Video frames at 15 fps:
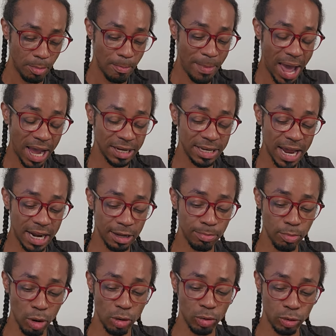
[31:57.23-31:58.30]
magnetic
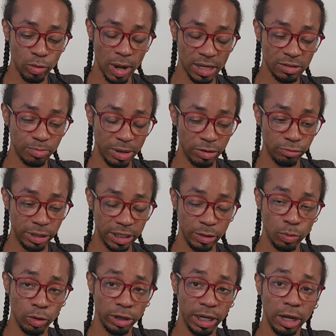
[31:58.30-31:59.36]
mode, who has been
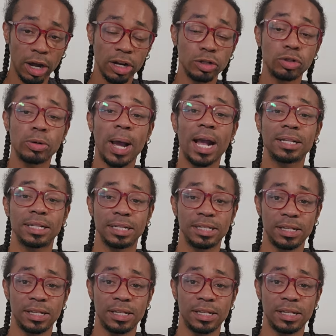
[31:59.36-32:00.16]
really working on attracting